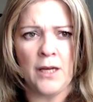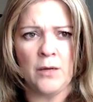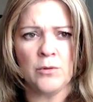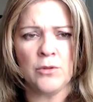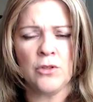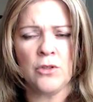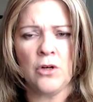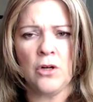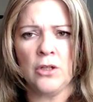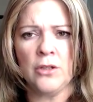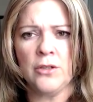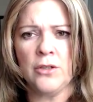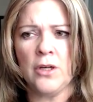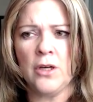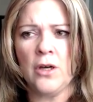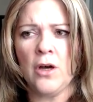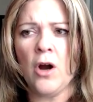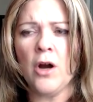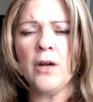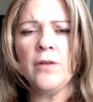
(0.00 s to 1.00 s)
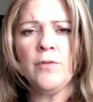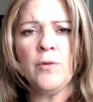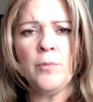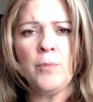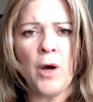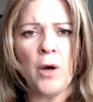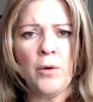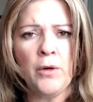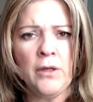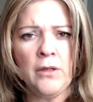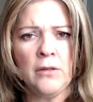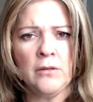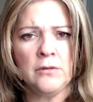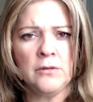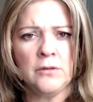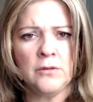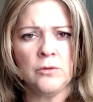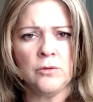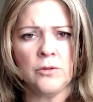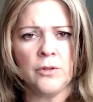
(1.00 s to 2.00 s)
and it was called Heart of a Poet
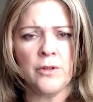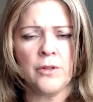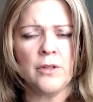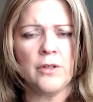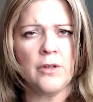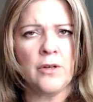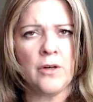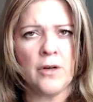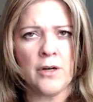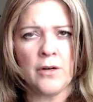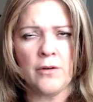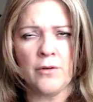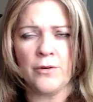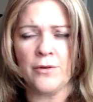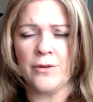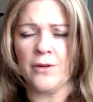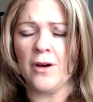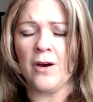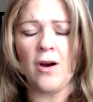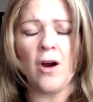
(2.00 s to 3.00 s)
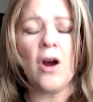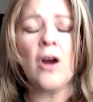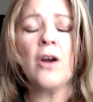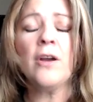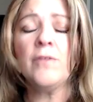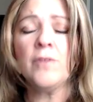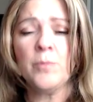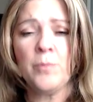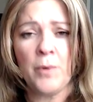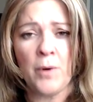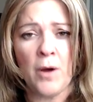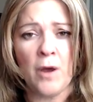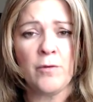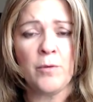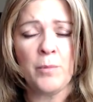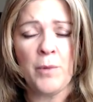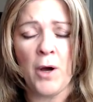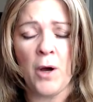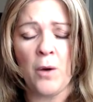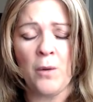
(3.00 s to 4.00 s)
or the heart or the art of the
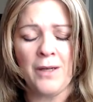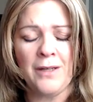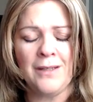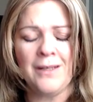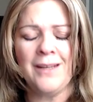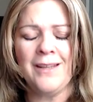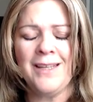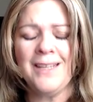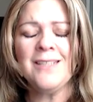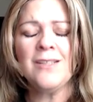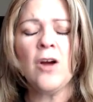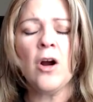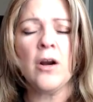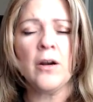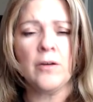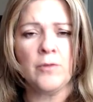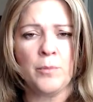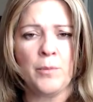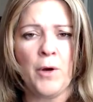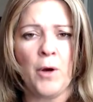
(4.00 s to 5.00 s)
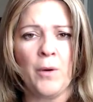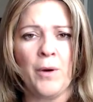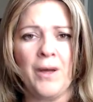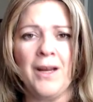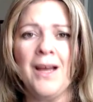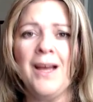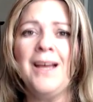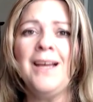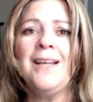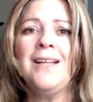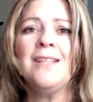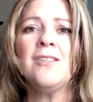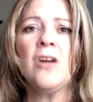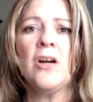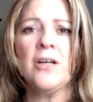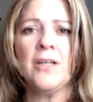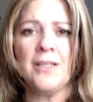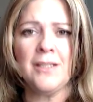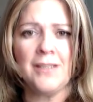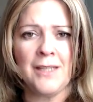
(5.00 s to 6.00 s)
of a poet. I think it's Heart of a Poet. It's
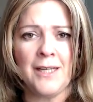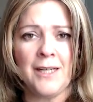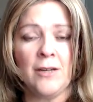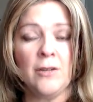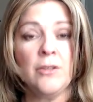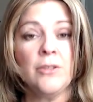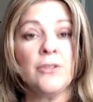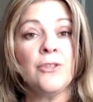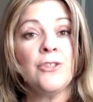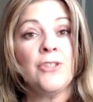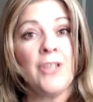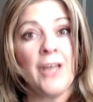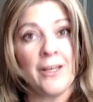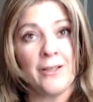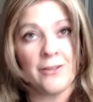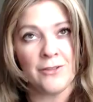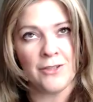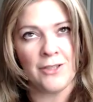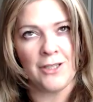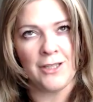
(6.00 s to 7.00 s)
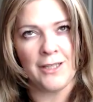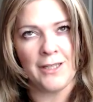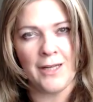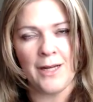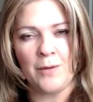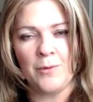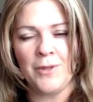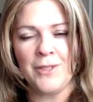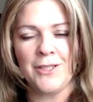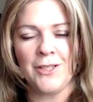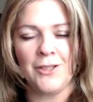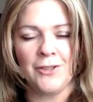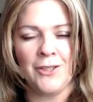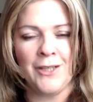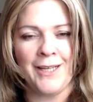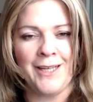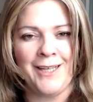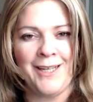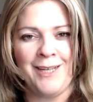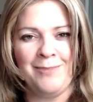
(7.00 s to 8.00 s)
hard to say now because her channel's gone, and I went to
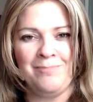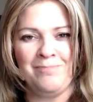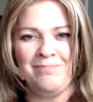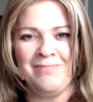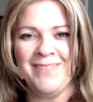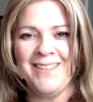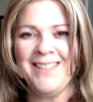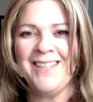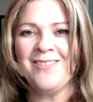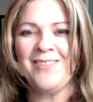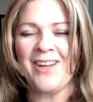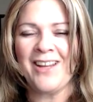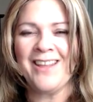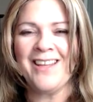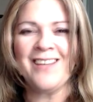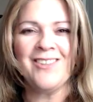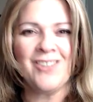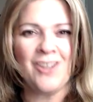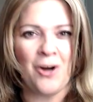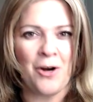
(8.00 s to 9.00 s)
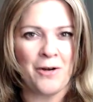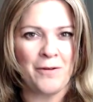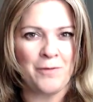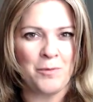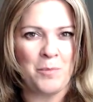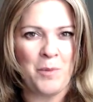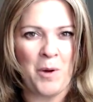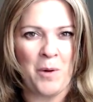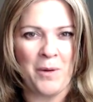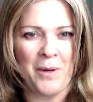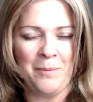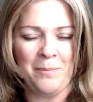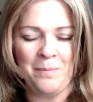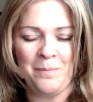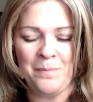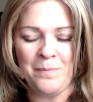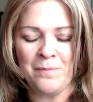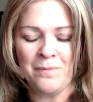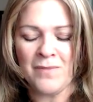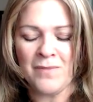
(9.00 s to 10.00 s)
look it up, but I think it was Heart of a Poet